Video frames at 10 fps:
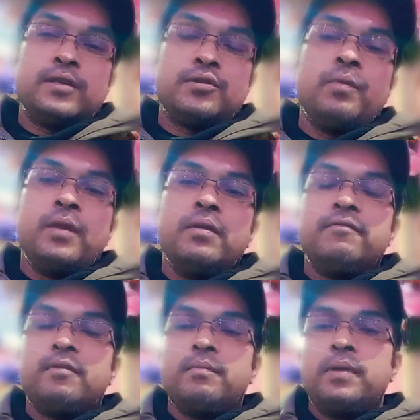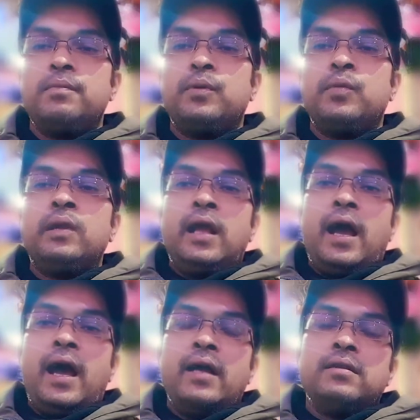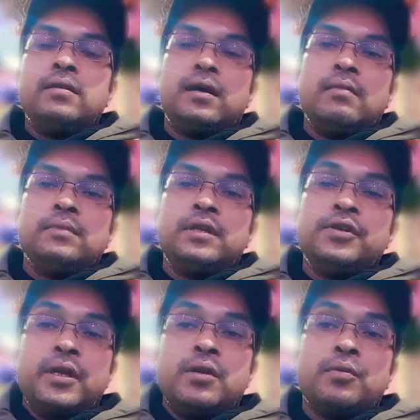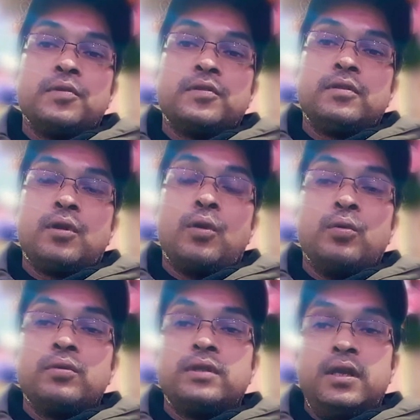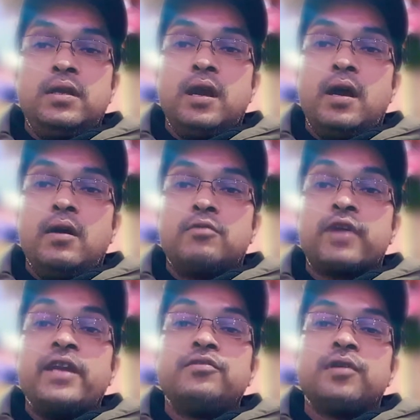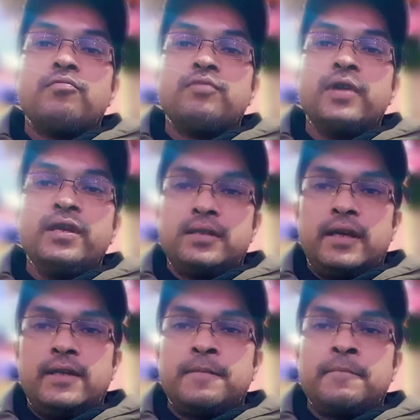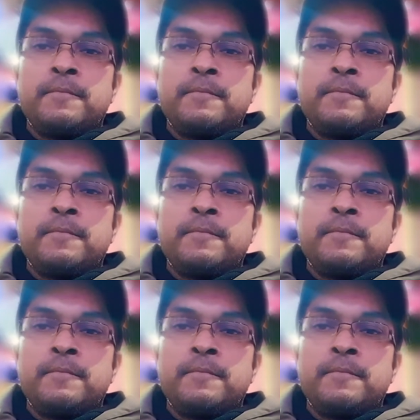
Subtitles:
So many different people, and the agenda was called the Great Reset,